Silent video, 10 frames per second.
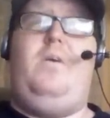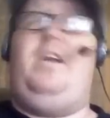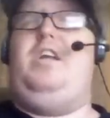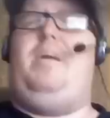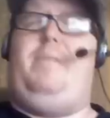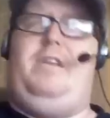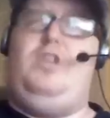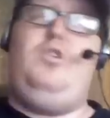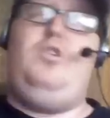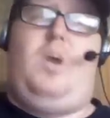I mean,
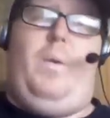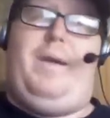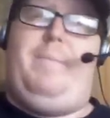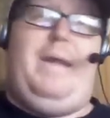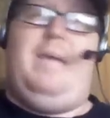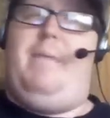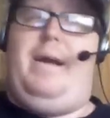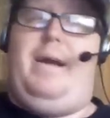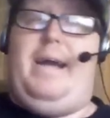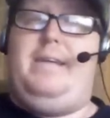you look on Wikipedia
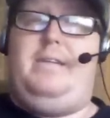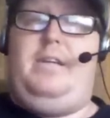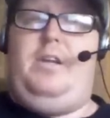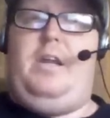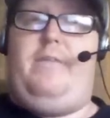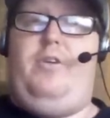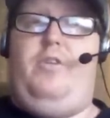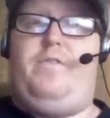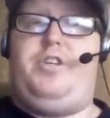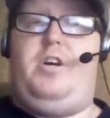about guys, and you never know
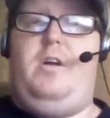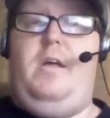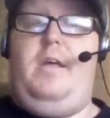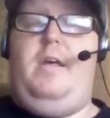for sure.